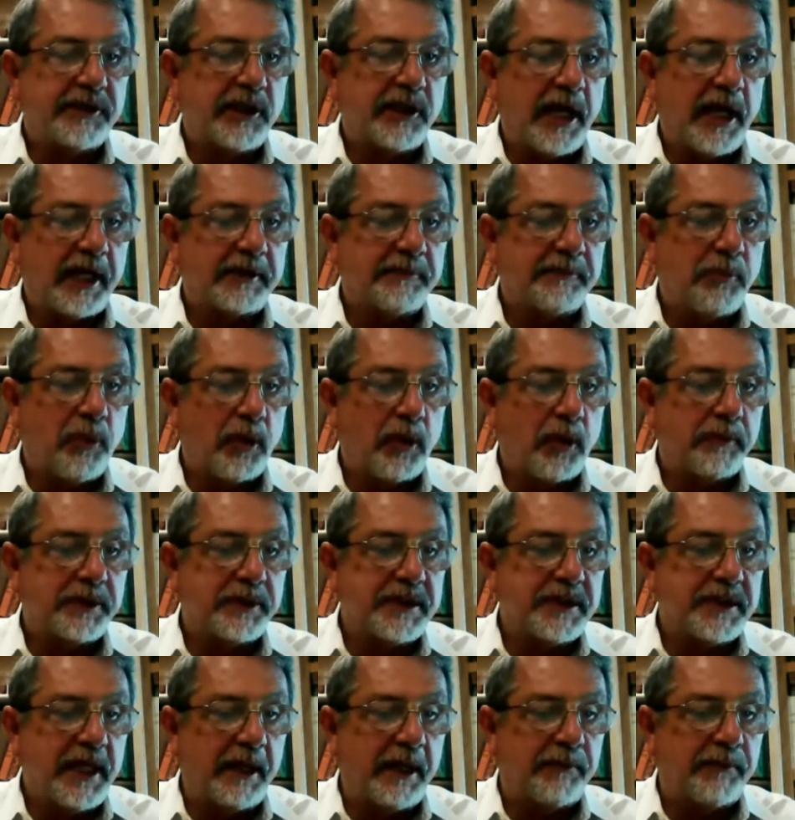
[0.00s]
Tax Board
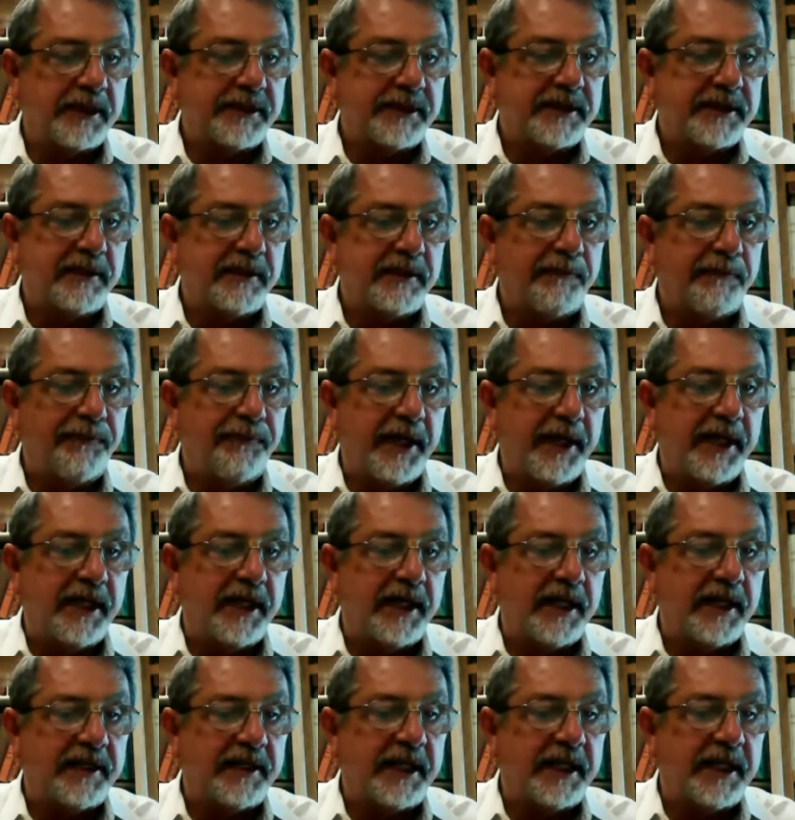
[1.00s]
was named as the
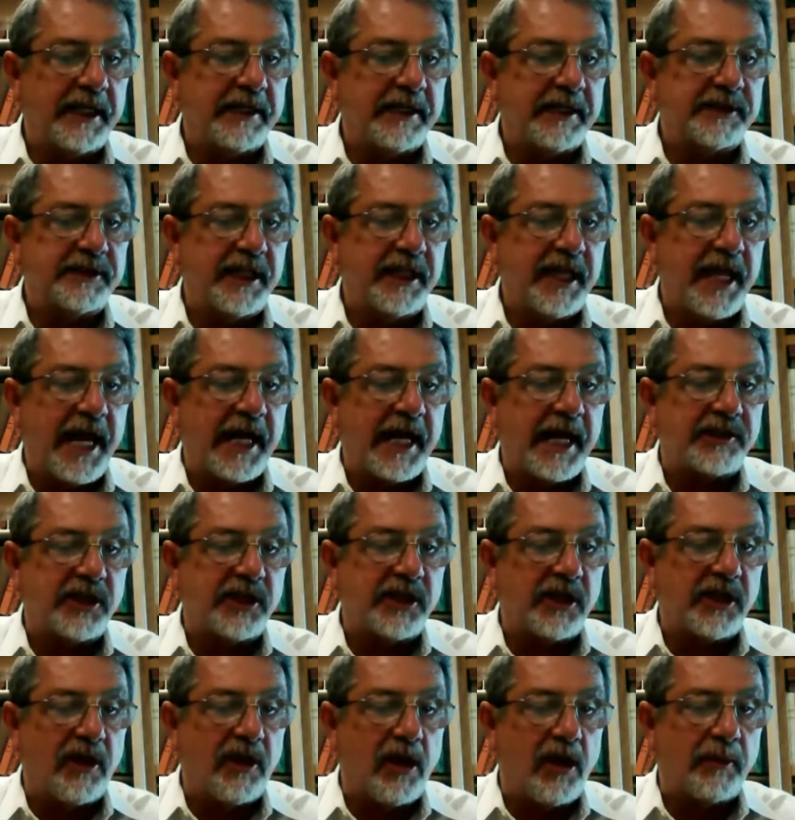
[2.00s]
defendant in the instant
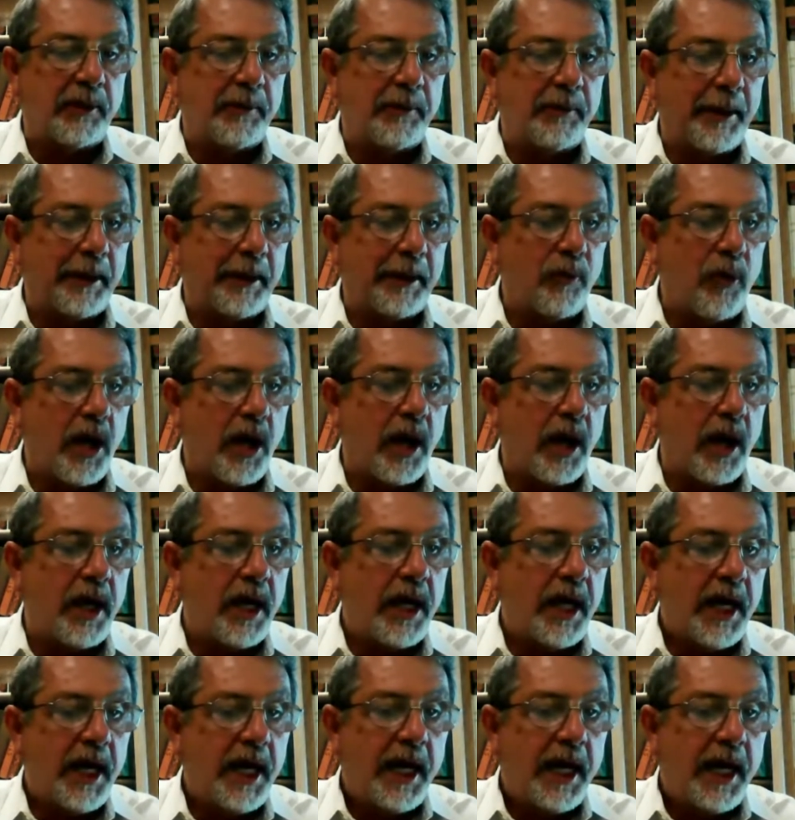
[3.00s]
action along with Benoit.
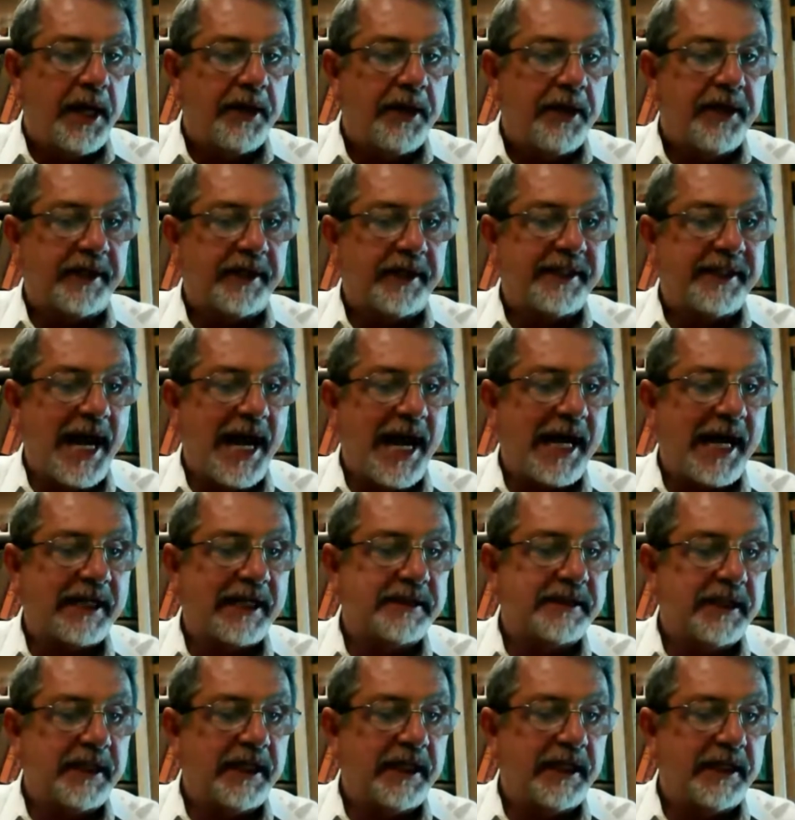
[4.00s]
The
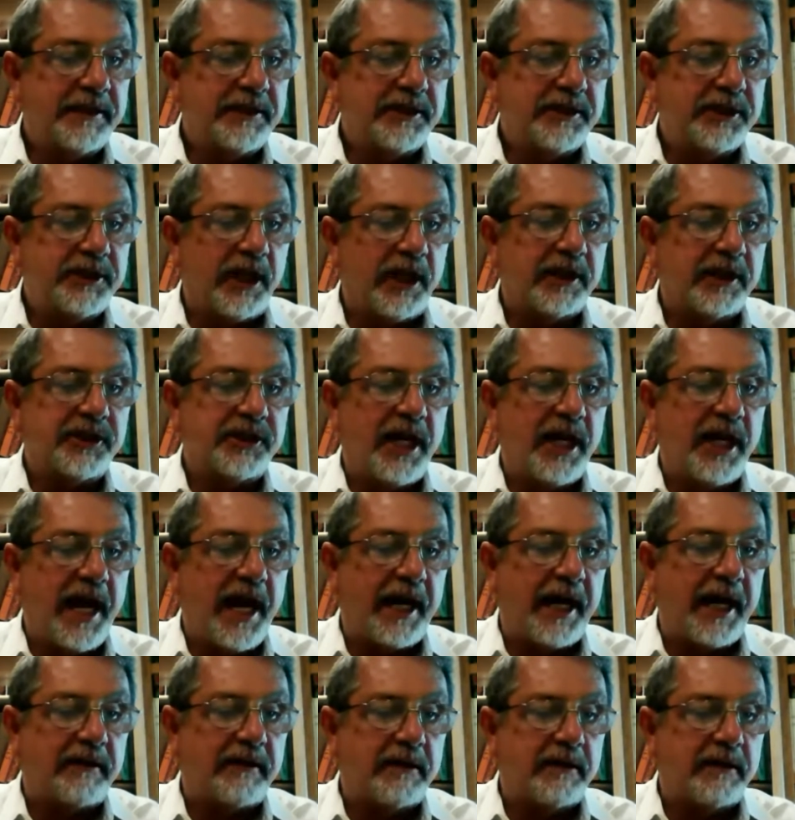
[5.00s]
Tax Injunction
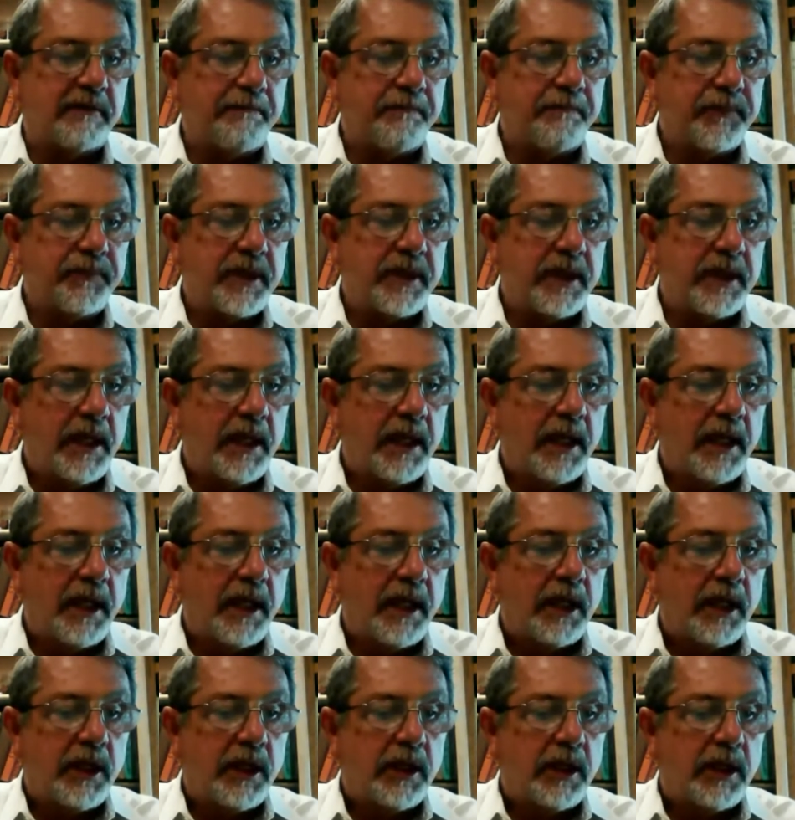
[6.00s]
Act,
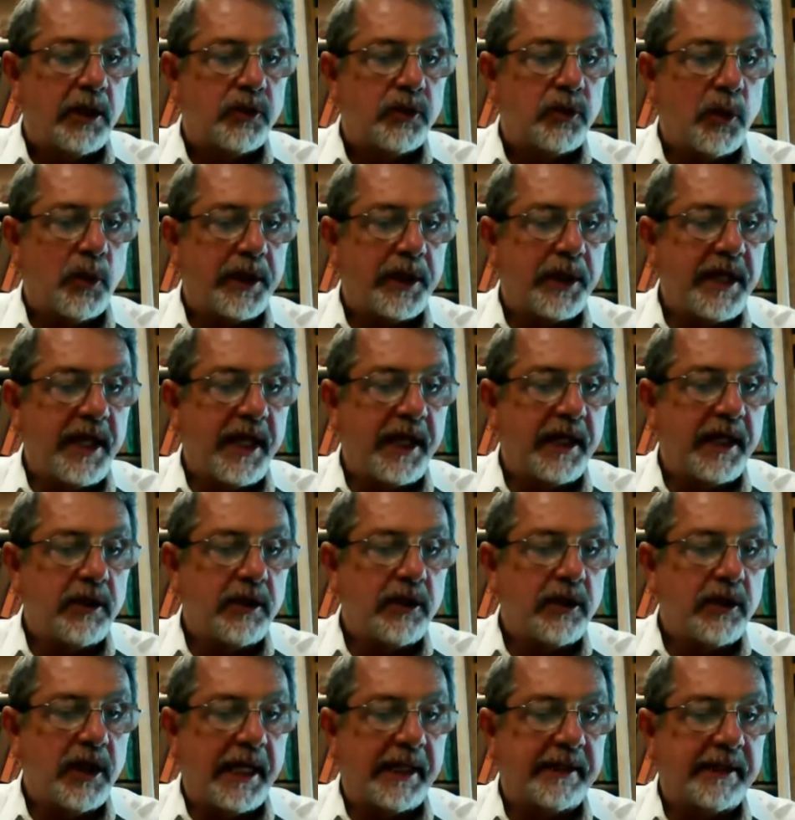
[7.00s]
28
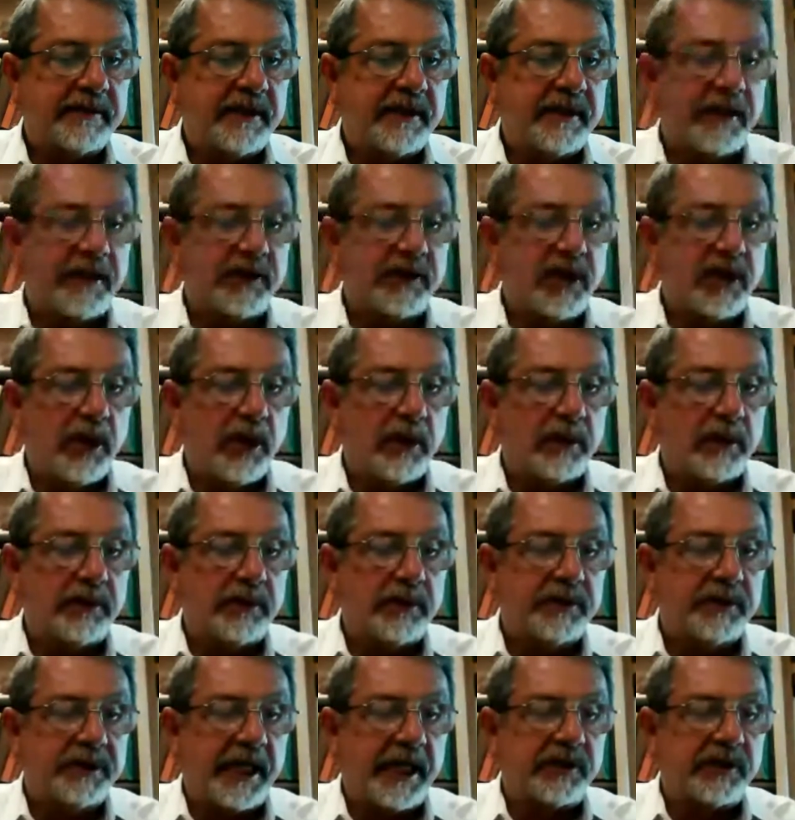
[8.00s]
United States Code
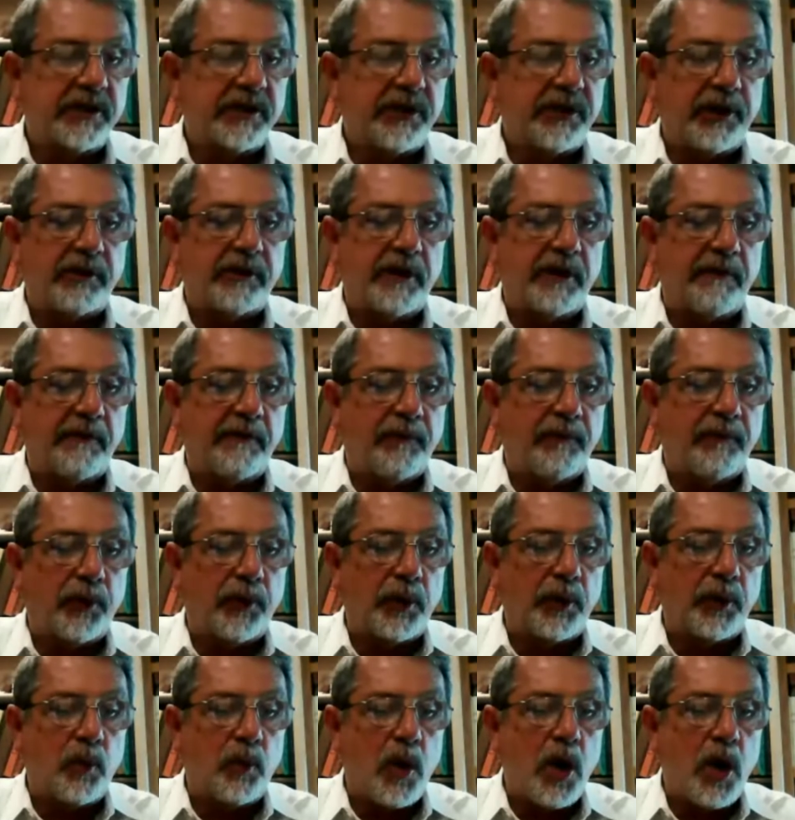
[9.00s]
Section
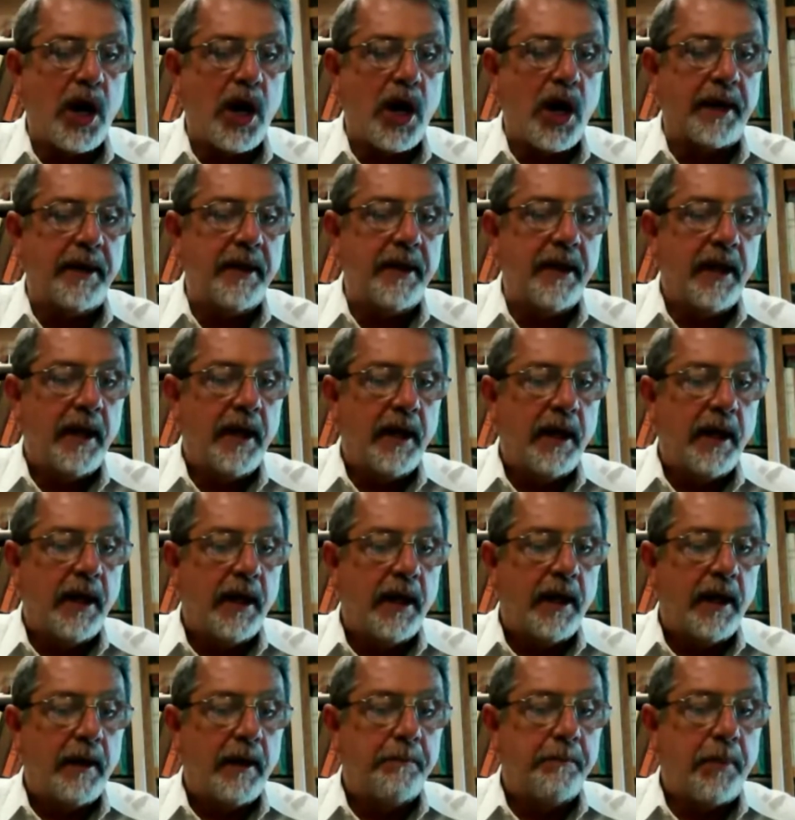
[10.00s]
1341,
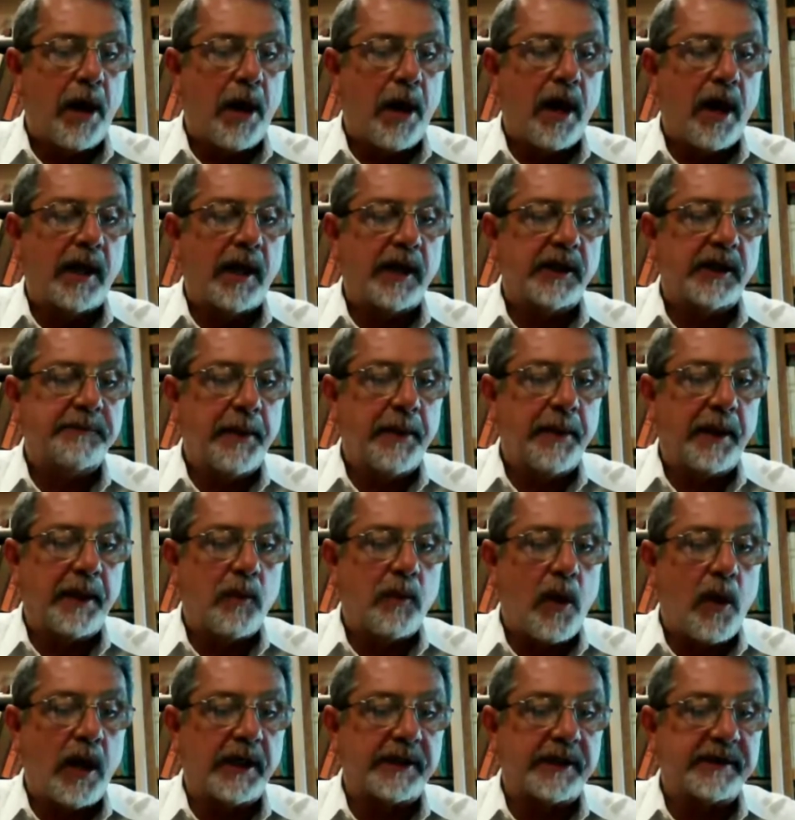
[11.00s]
bars
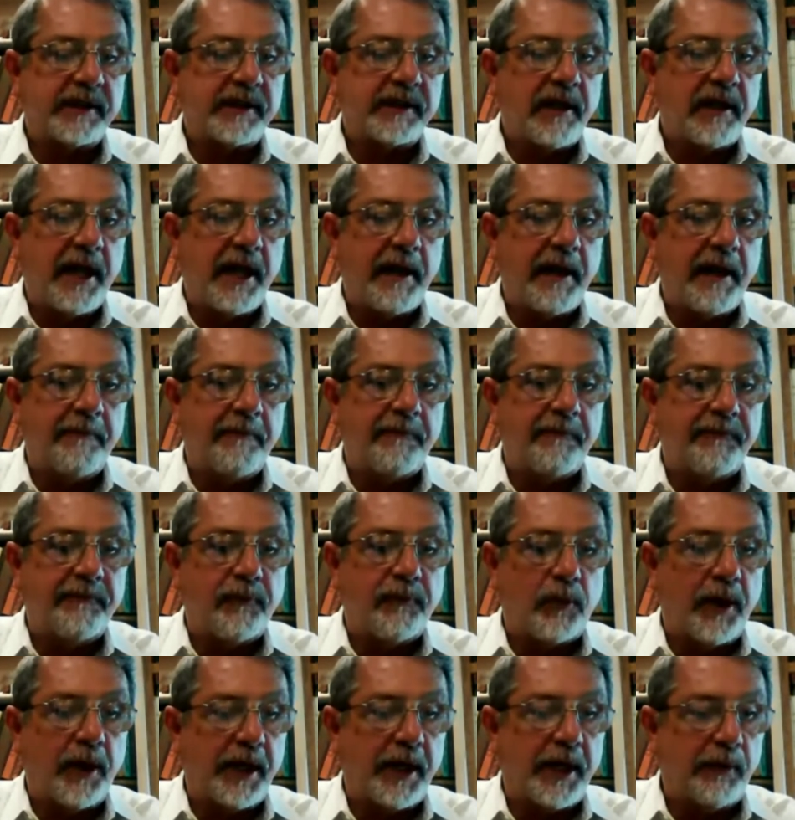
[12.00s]
Benoit's claim
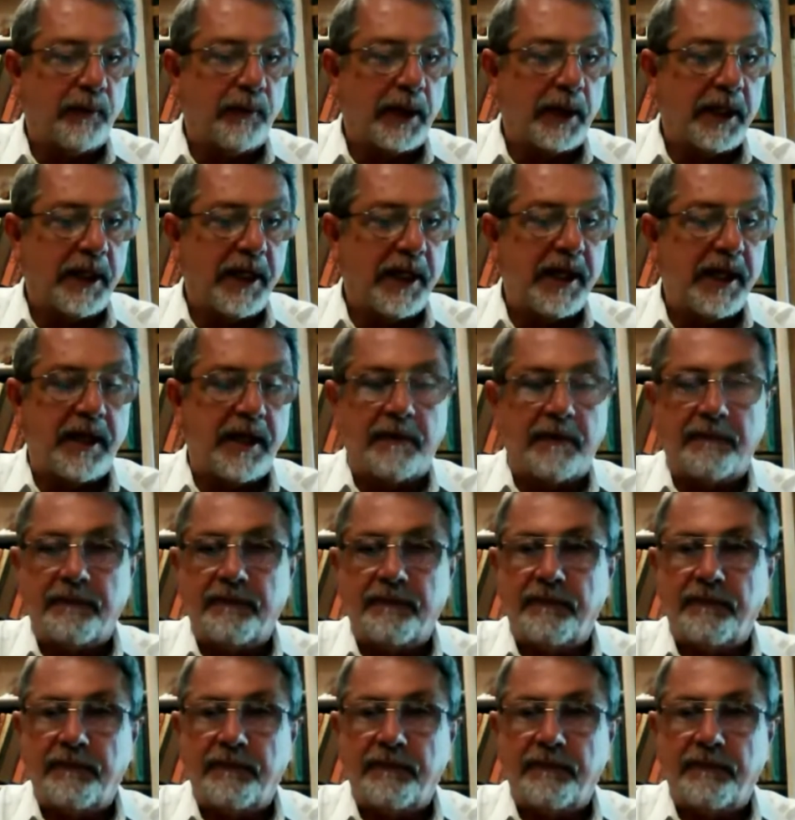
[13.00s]
for any relief.